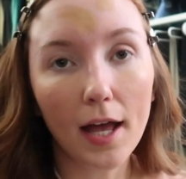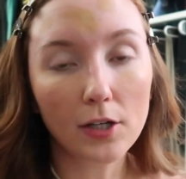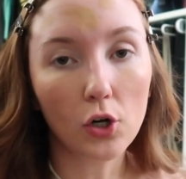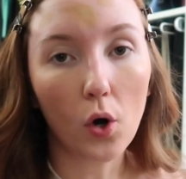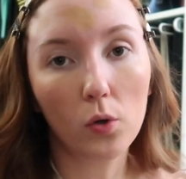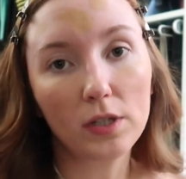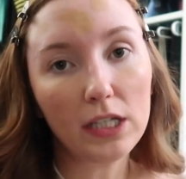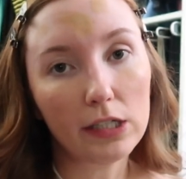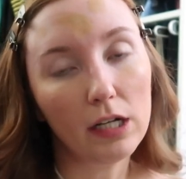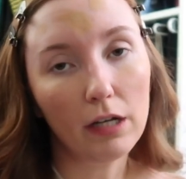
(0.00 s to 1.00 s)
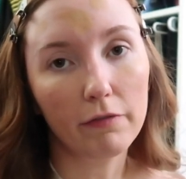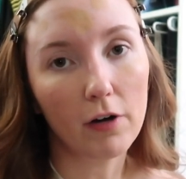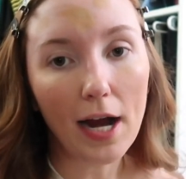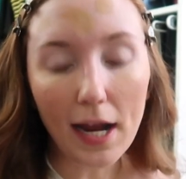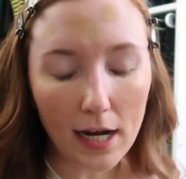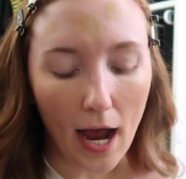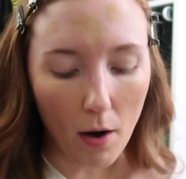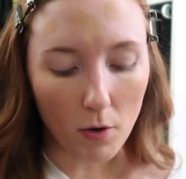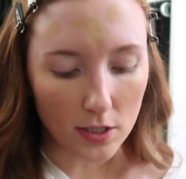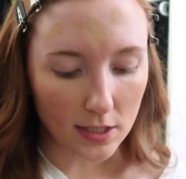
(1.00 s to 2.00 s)
and you're only eating for eight
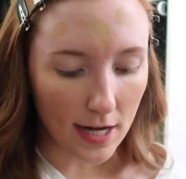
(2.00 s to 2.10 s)
hours.